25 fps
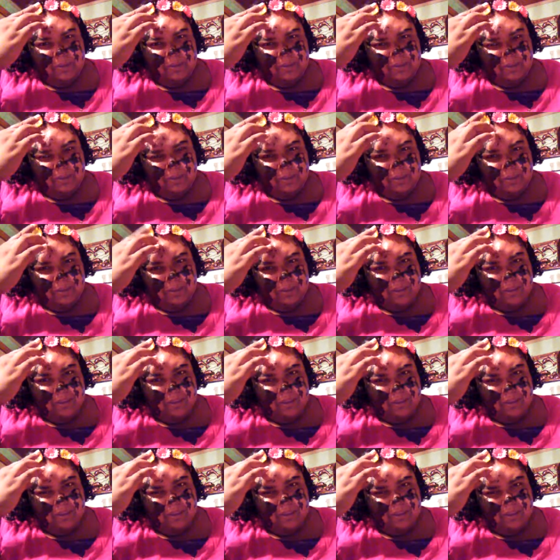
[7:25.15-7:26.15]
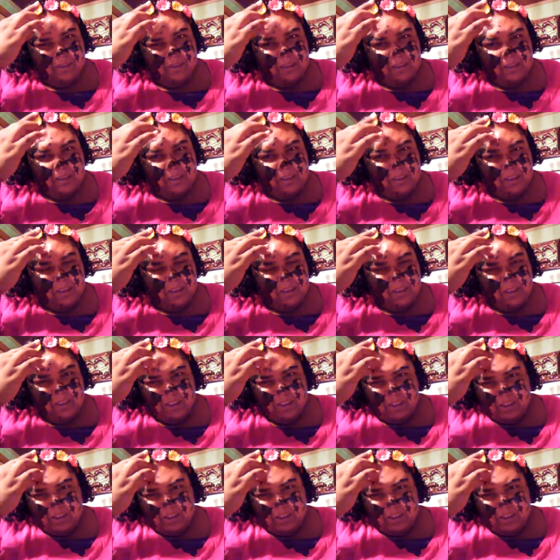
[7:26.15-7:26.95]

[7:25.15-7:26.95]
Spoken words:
(silence)